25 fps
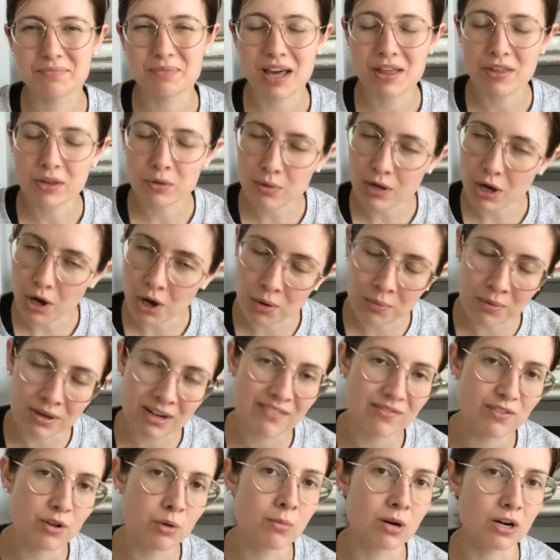I think we all want
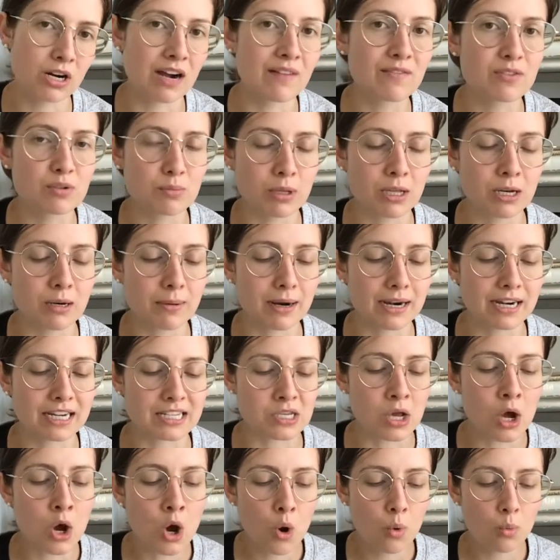to feel more comfortable in our bodies.